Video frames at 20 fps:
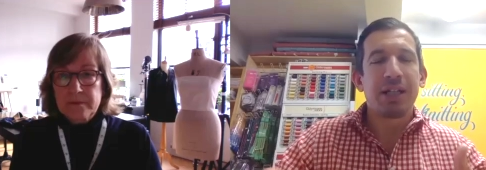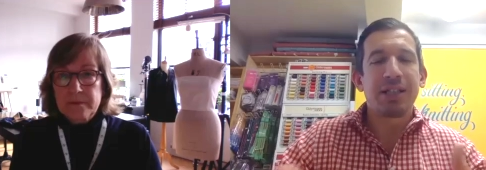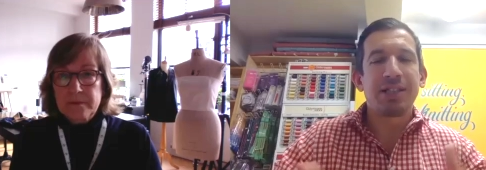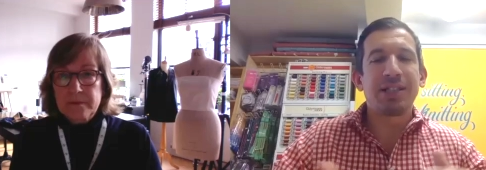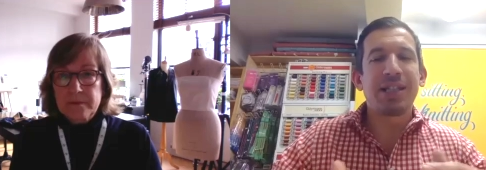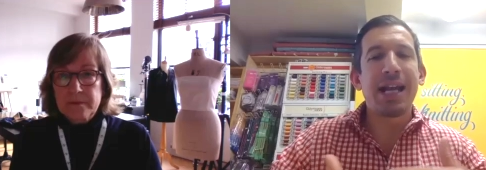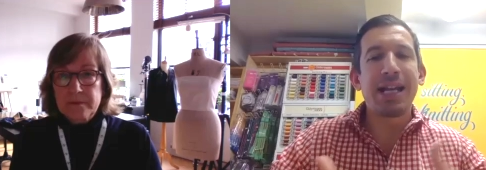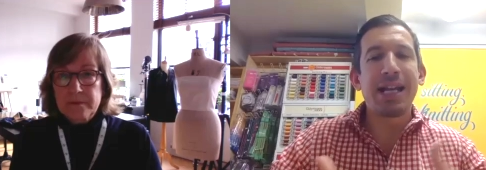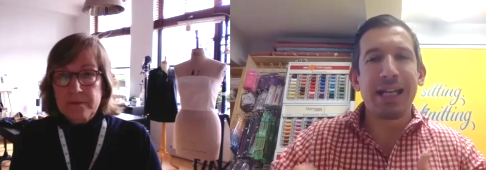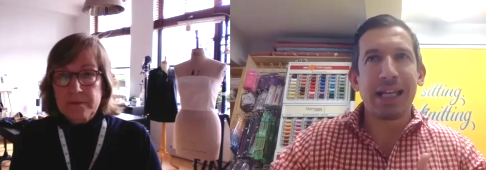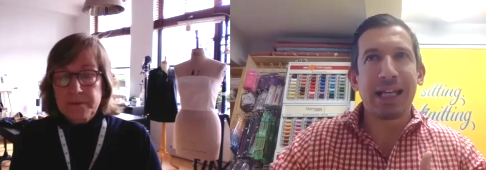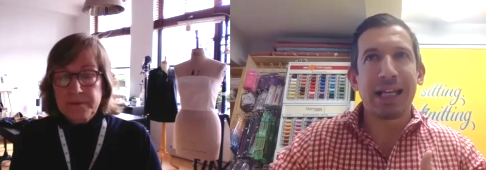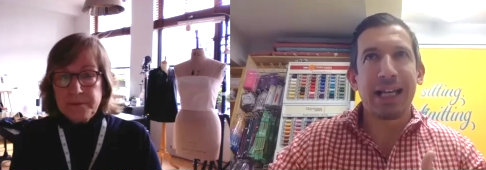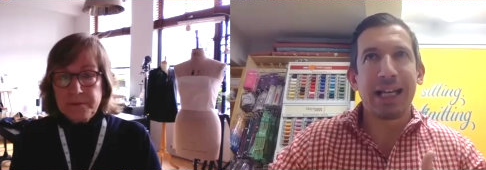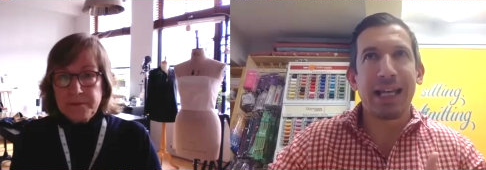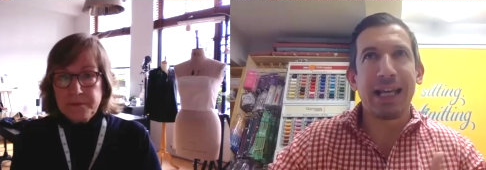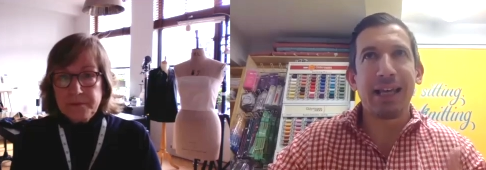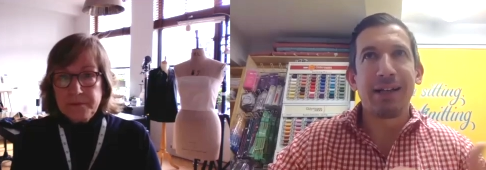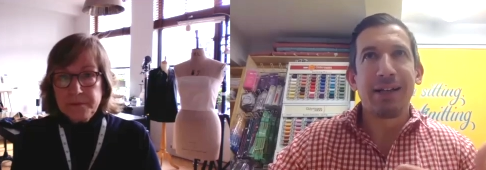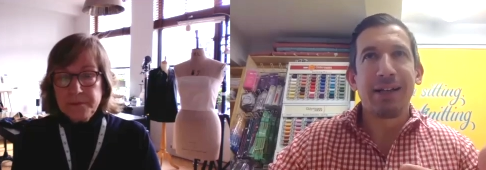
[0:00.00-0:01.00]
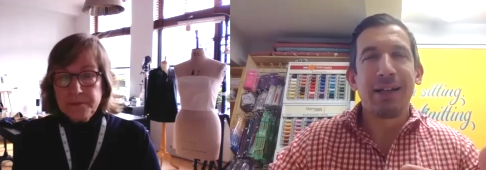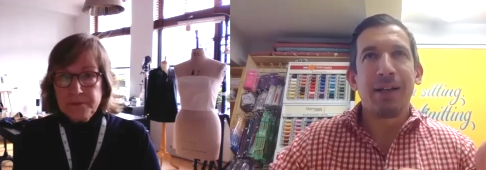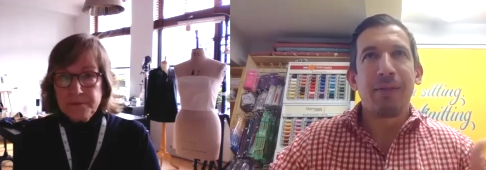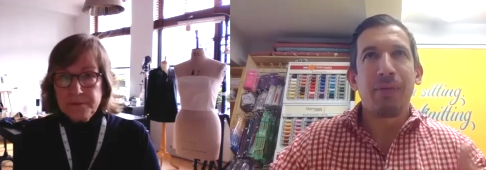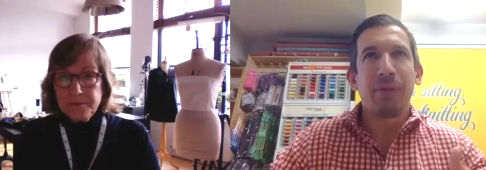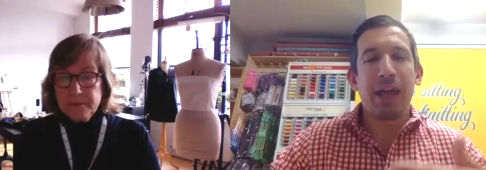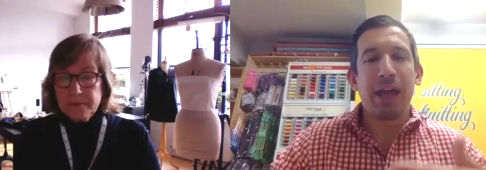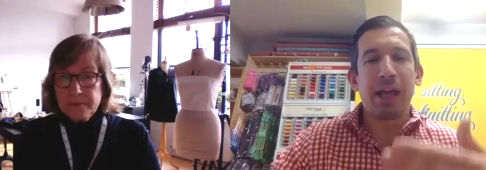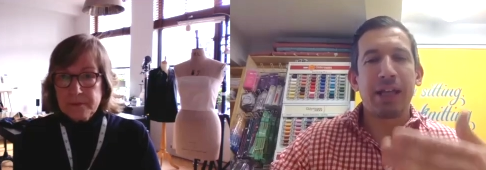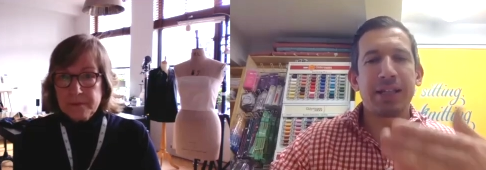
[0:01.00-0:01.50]
Speaker 1: technically
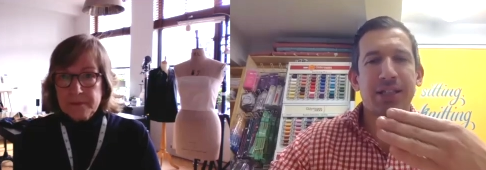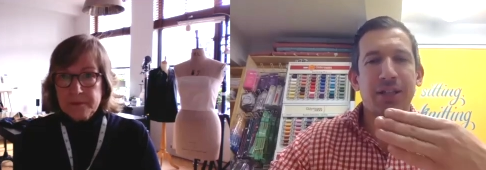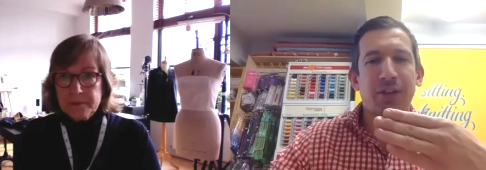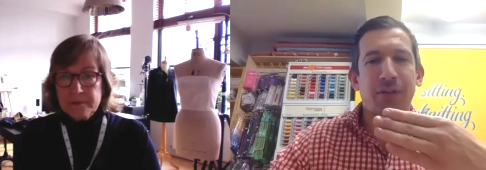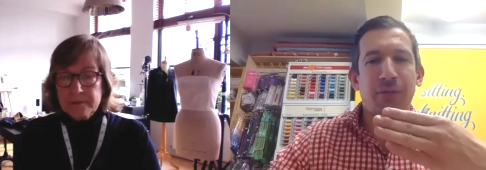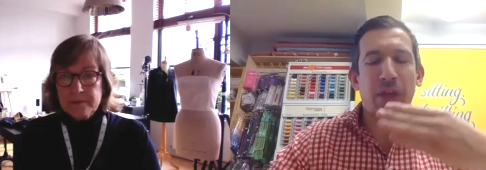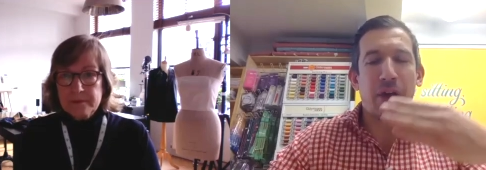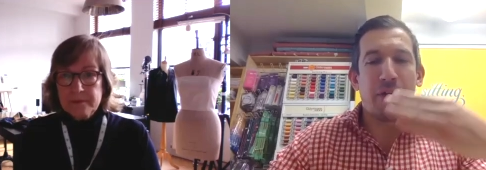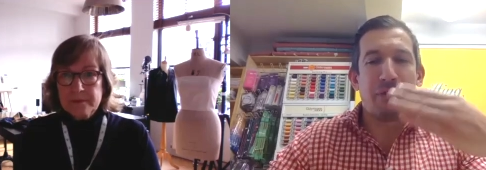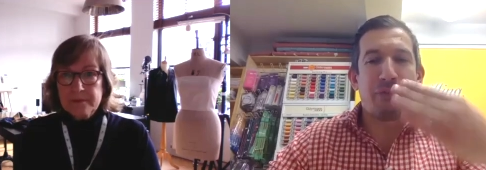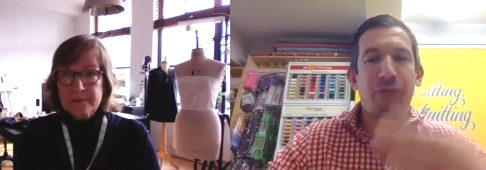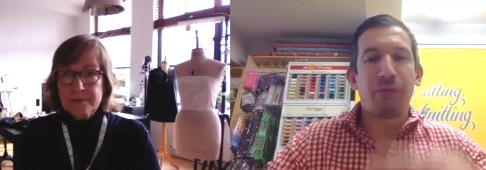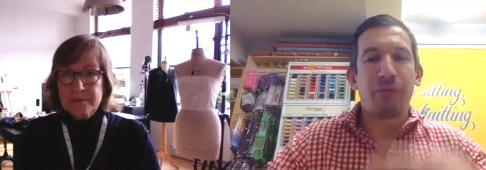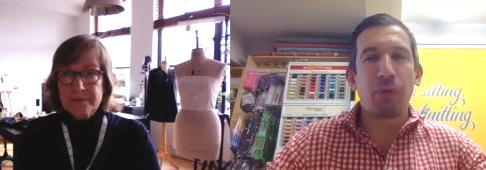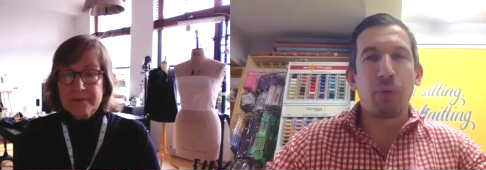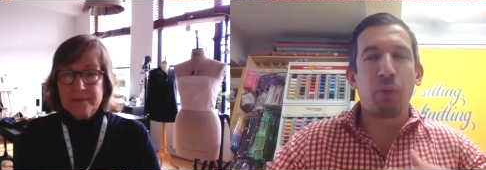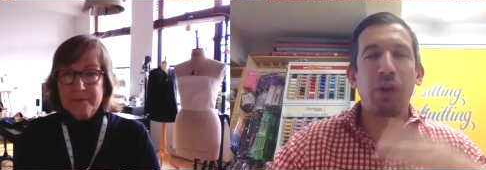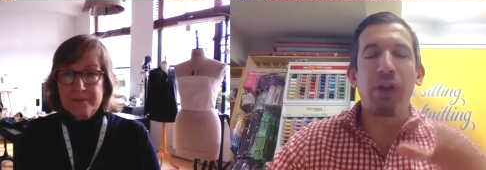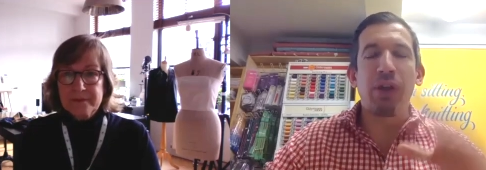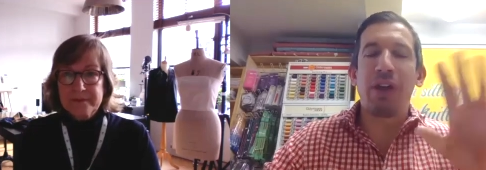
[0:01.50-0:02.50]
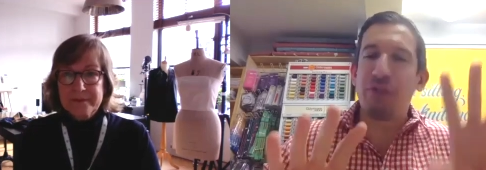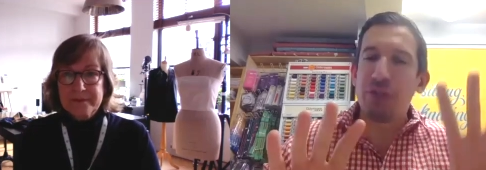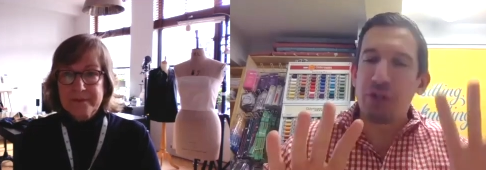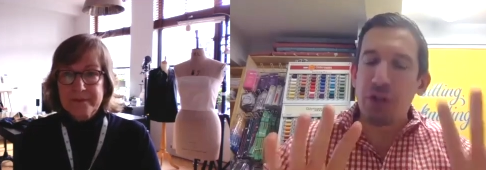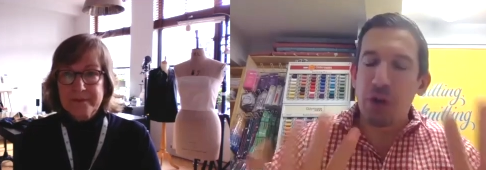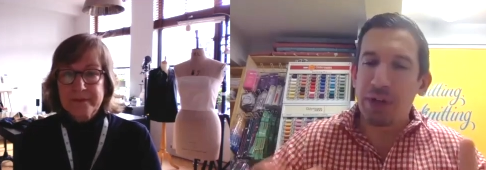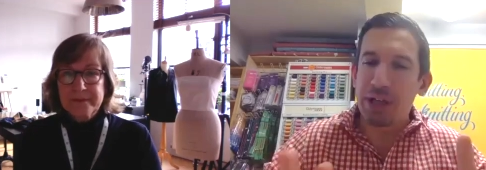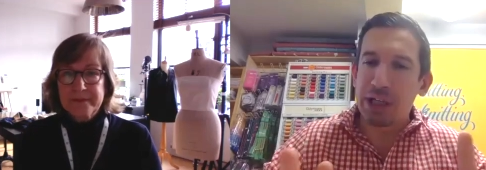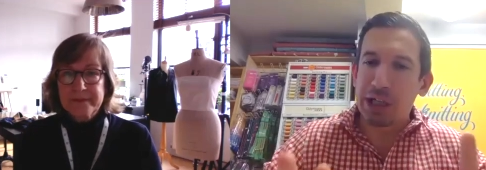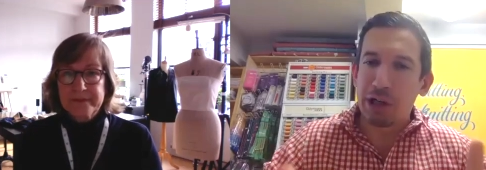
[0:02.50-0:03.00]
it's a, a, if
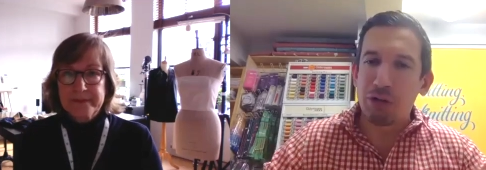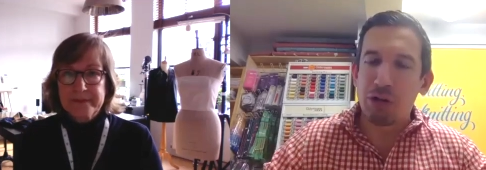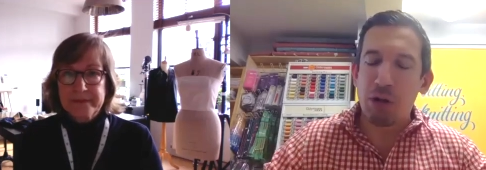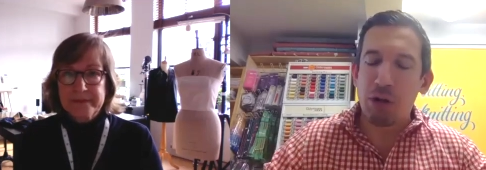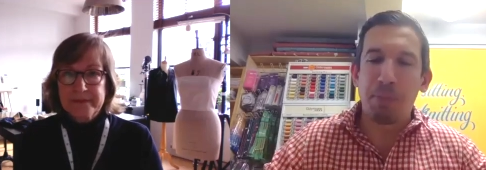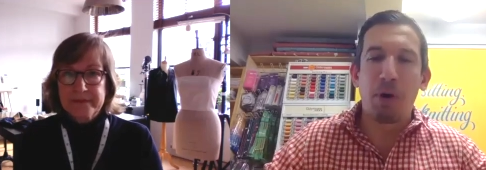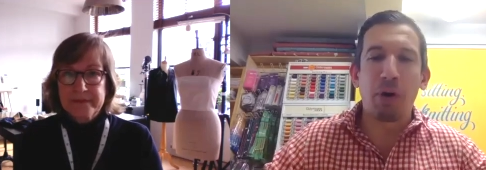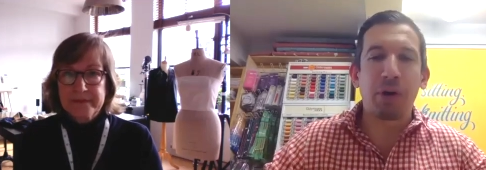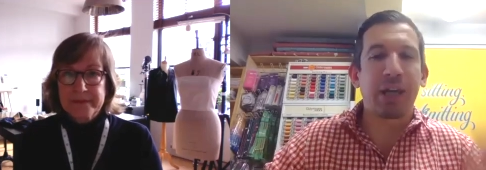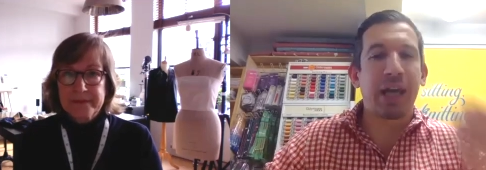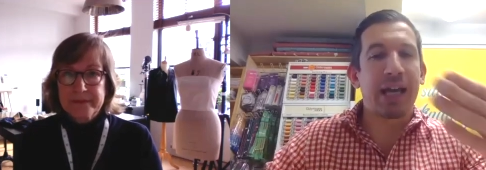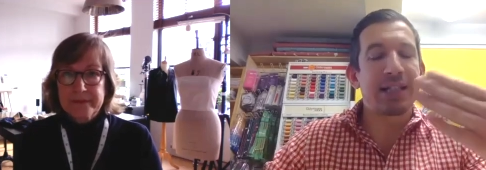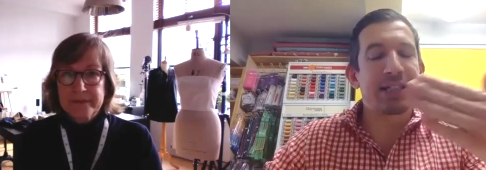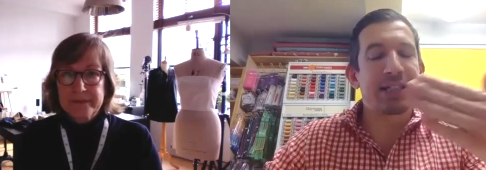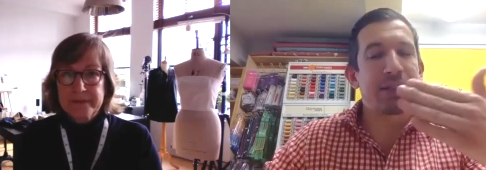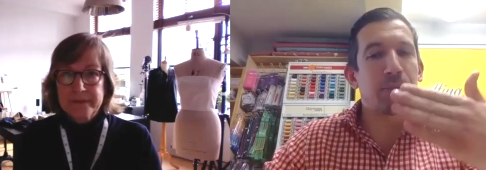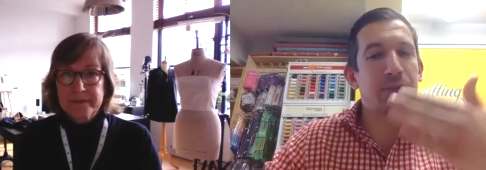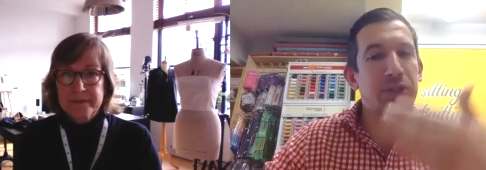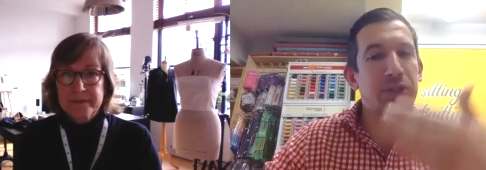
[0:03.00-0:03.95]
you don't include the pockets it